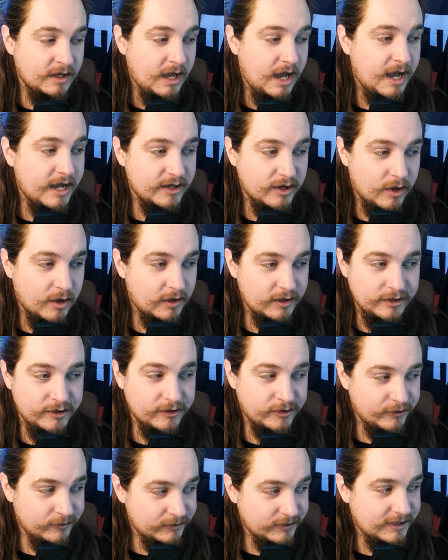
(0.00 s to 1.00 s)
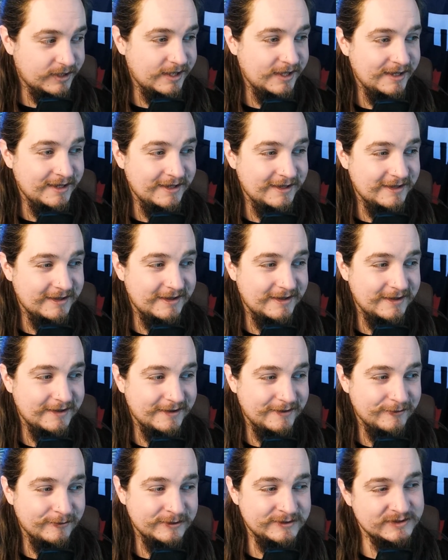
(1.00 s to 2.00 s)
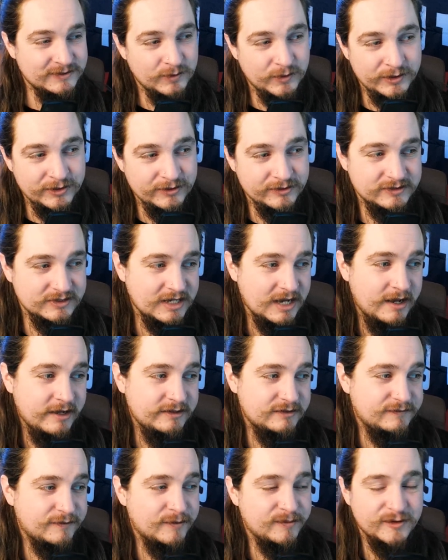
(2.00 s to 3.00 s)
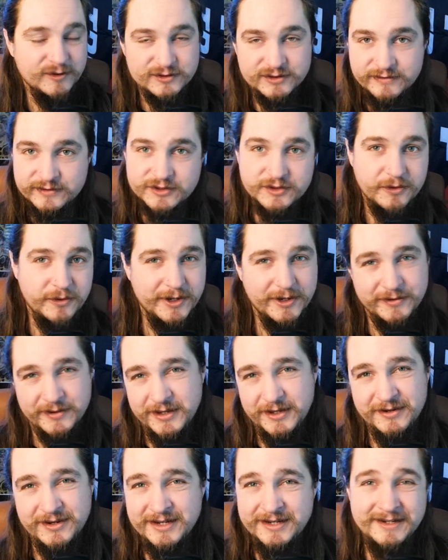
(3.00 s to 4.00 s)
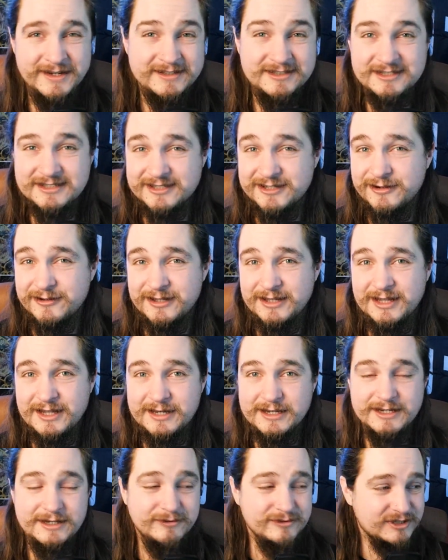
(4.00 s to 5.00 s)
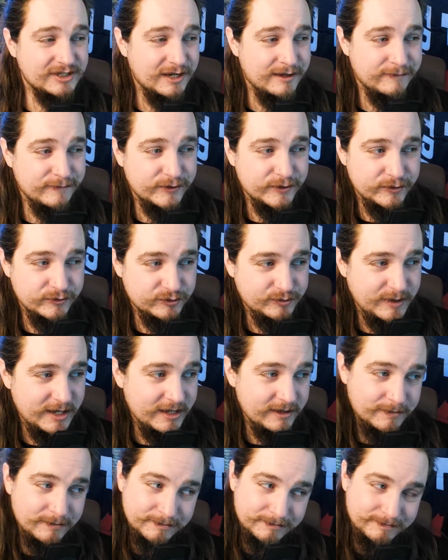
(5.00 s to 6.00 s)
I, you know, he was one of those guys for most of his career that you didn't necessarily like. He was kind of a douchebag.